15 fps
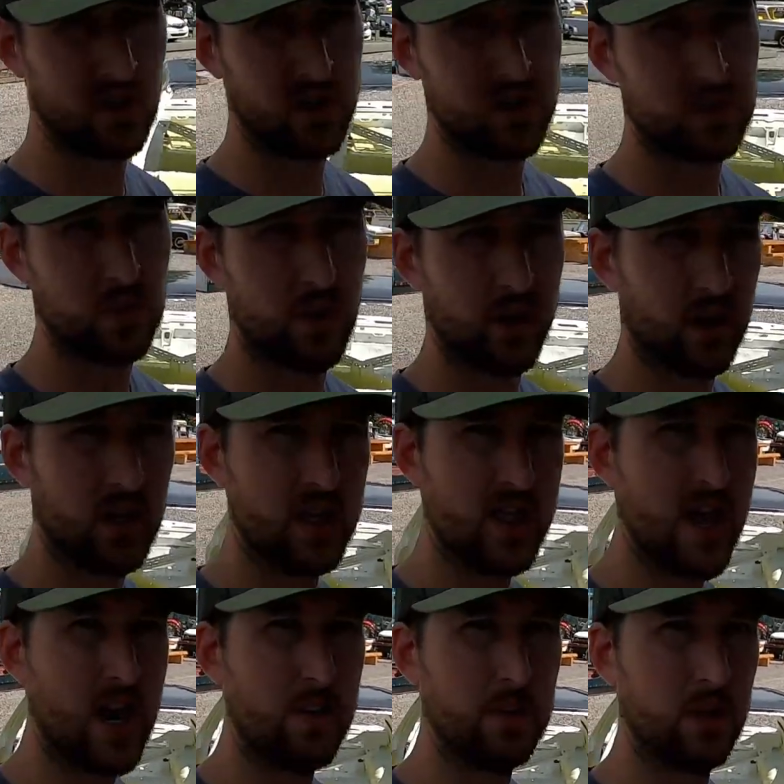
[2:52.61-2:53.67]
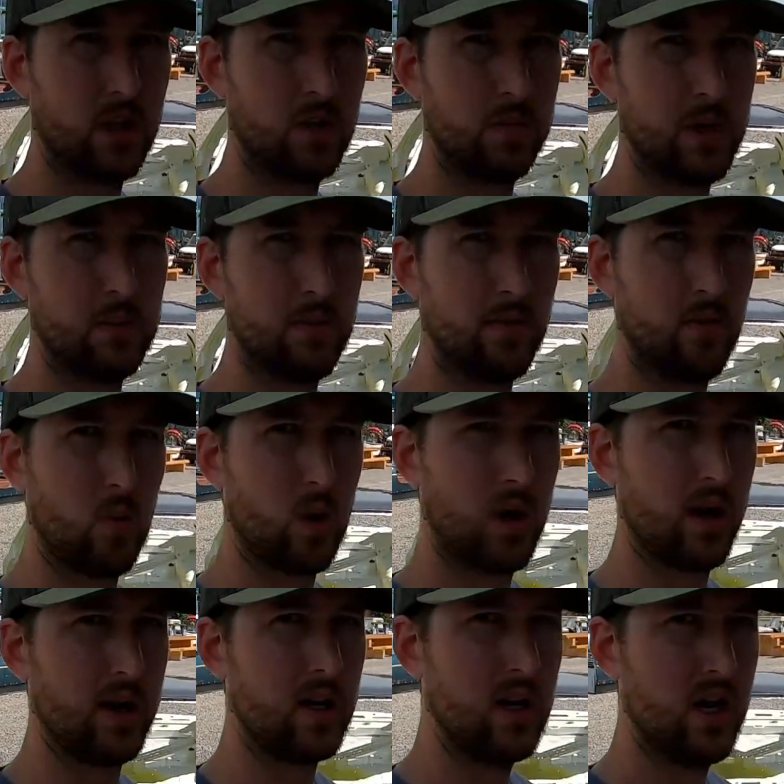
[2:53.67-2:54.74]
I just want to clean that up a little bit before
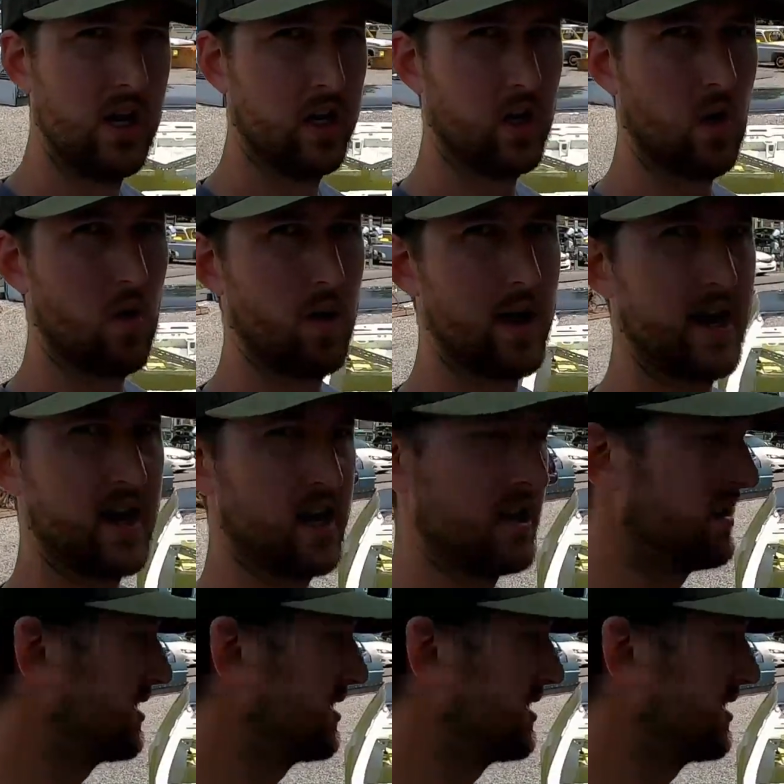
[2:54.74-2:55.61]
I go ahead and